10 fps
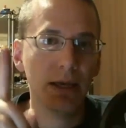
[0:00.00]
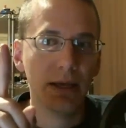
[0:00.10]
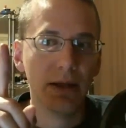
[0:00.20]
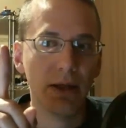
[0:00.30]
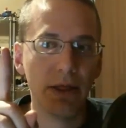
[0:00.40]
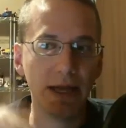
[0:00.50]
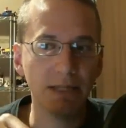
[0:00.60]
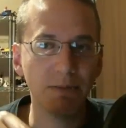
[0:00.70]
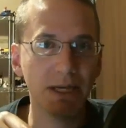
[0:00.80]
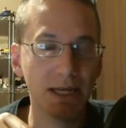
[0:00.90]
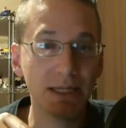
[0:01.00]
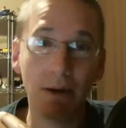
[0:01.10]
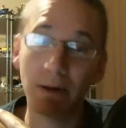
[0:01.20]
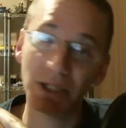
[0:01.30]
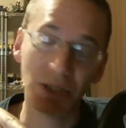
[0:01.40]
That's because that's
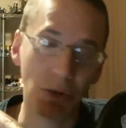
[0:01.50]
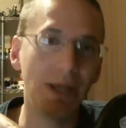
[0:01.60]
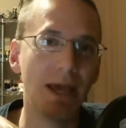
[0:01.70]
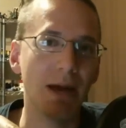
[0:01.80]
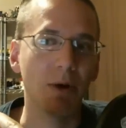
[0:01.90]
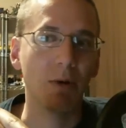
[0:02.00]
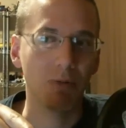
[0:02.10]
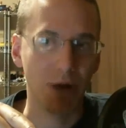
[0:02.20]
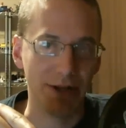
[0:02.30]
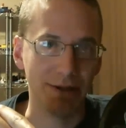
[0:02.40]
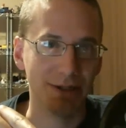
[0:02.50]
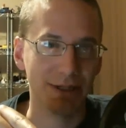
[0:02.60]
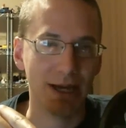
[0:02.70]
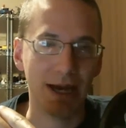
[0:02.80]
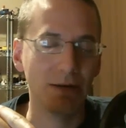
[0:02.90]
how a Sony camera
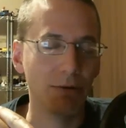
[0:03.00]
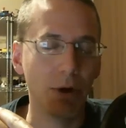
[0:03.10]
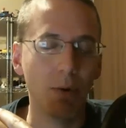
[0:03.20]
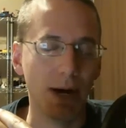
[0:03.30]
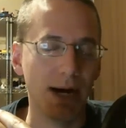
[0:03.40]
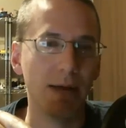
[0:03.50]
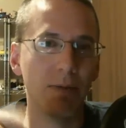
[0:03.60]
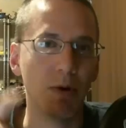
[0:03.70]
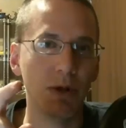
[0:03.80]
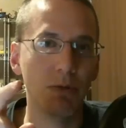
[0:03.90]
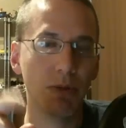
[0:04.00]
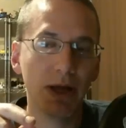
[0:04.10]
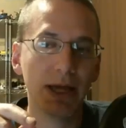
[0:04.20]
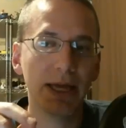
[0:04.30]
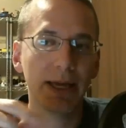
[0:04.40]
runs. I don't know why, but when you
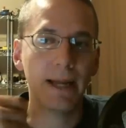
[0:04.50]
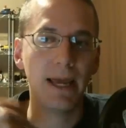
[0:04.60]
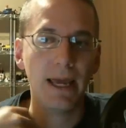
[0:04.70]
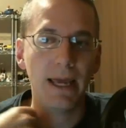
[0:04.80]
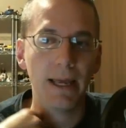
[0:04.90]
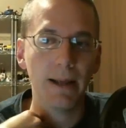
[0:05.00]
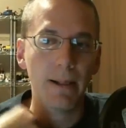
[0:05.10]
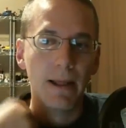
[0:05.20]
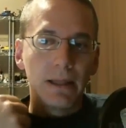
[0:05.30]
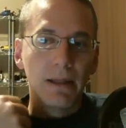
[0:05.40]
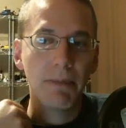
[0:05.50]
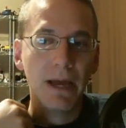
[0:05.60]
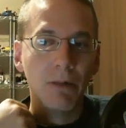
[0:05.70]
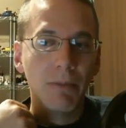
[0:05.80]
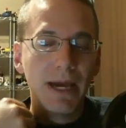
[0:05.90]
plug in a
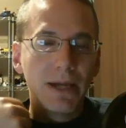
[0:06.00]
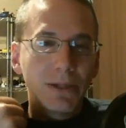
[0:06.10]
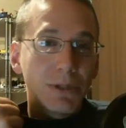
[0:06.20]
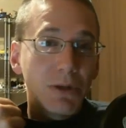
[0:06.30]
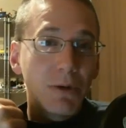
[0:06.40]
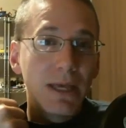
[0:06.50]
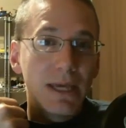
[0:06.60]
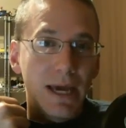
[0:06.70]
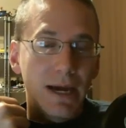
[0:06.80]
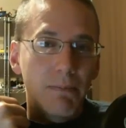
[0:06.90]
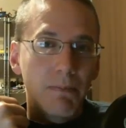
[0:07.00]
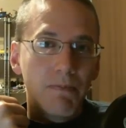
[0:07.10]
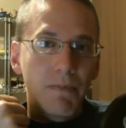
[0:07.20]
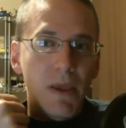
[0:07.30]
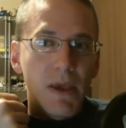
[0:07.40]
lapel mic to a Sony cam,
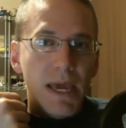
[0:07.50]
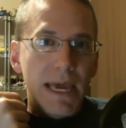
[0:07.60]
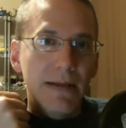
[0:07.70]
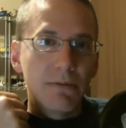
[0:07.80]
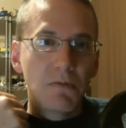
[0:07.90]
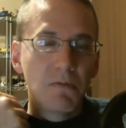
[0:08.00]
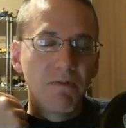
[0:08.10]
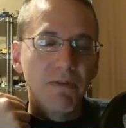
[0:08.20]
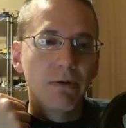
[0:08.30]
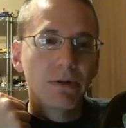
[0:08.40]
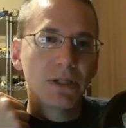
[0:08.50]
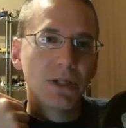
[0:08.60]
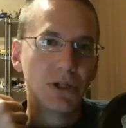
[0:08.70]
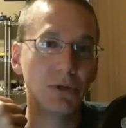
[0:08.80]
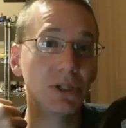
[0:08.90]
it refuses
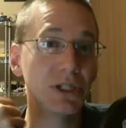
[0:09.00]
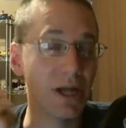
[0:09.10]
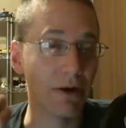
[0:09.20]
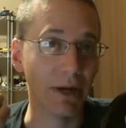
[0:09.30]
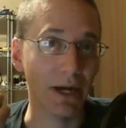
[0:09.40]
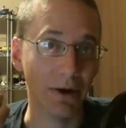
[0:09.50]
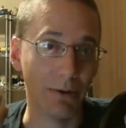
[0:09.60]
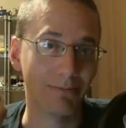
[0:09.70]
to do stereo.